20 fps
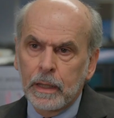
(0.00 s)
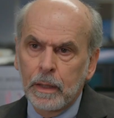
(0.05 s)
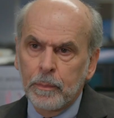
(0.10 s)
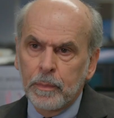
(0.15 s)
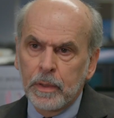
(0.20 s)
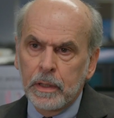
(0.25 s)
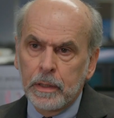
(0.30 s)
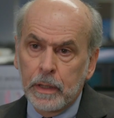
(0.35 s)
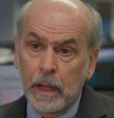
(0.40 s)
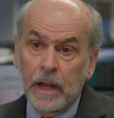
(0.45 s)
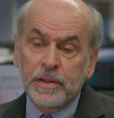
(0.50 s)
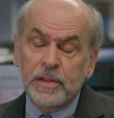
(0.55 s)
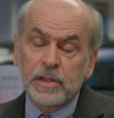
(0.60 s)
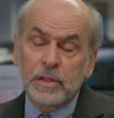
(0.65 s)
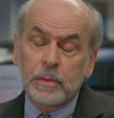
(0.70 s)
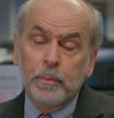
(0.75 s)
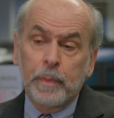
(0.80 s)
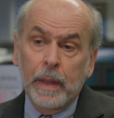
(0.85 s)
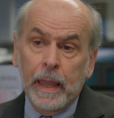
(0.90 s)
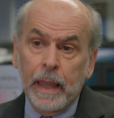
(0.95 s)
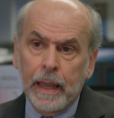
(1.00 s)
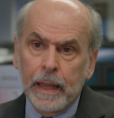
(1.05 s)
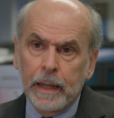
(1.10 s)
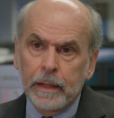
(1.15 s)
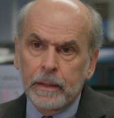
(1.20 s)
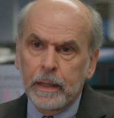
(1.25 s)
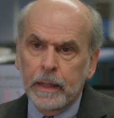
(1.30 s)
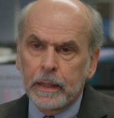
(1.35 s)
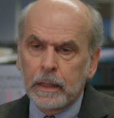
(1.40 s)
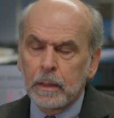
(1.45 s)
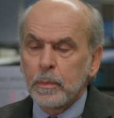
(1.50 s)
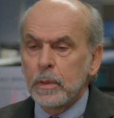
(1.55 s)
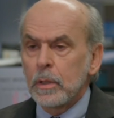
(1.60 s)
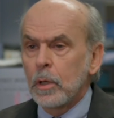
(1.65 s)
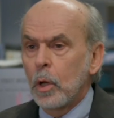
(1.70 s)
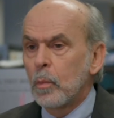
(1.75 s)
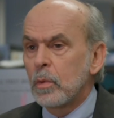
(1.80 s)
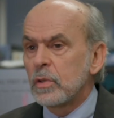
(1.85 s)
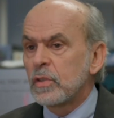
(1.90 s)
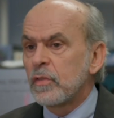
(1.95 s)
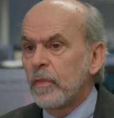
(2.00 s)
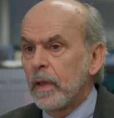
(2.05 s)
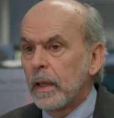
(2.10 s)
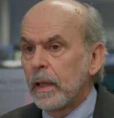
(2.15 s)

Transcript: can be not just bad, they can be almost